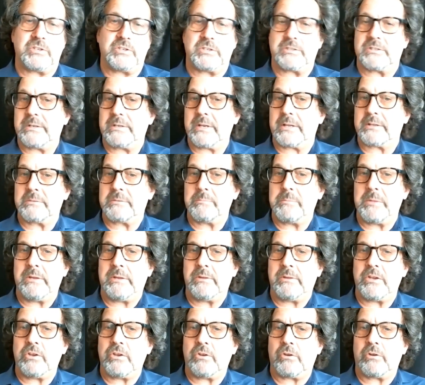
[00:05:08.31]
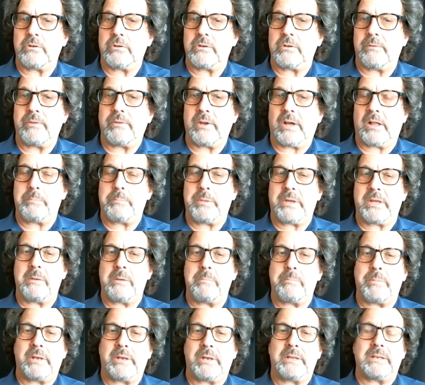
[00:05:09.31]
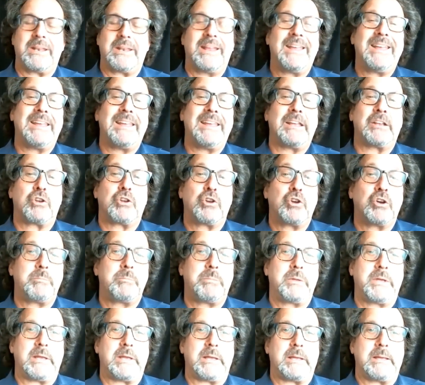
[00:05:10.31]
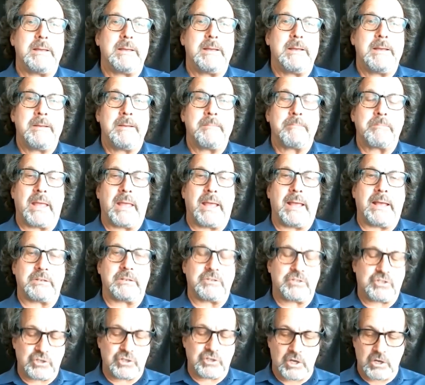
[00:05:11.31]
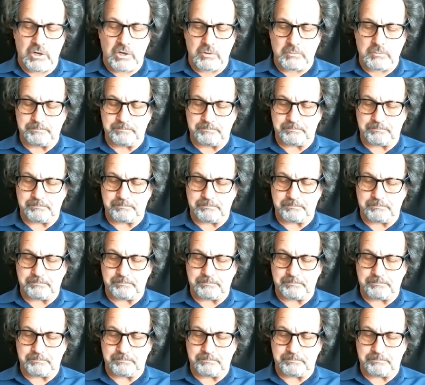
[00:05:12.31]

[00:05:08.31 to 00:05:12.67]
It doesn't mean that you're developing it, but it, it could be. And so,